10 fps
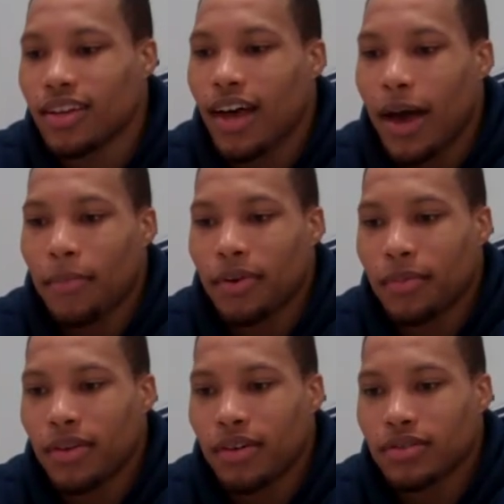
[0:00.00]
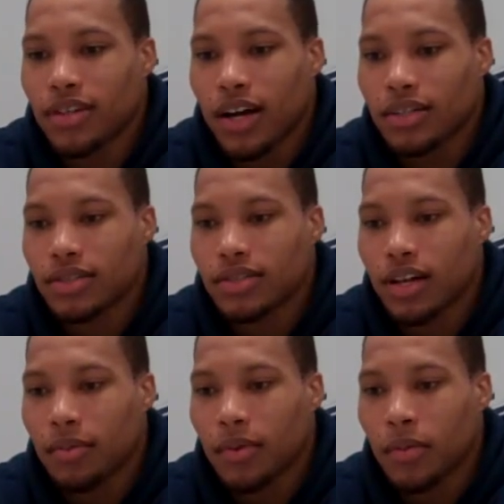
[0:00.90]
happened to be those guys this
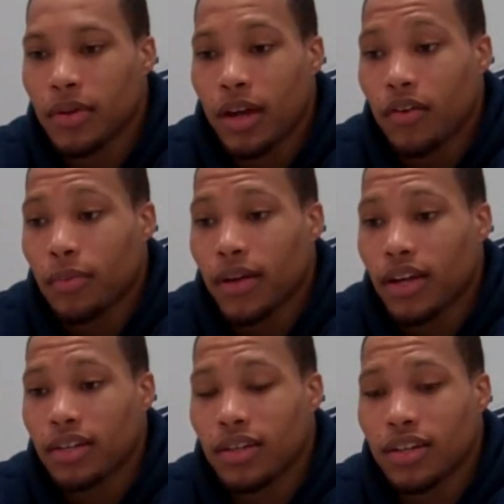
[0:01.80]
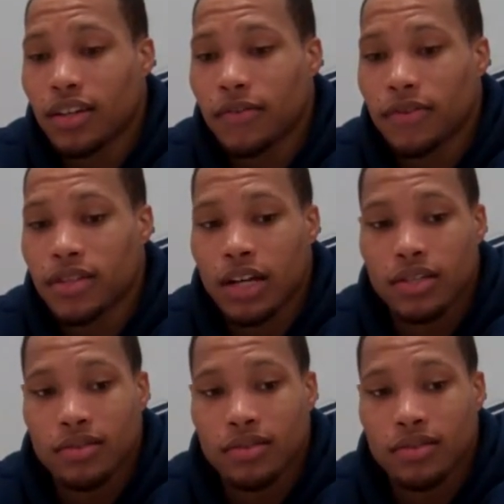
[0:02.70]
time. I mean, they were playing good defense. I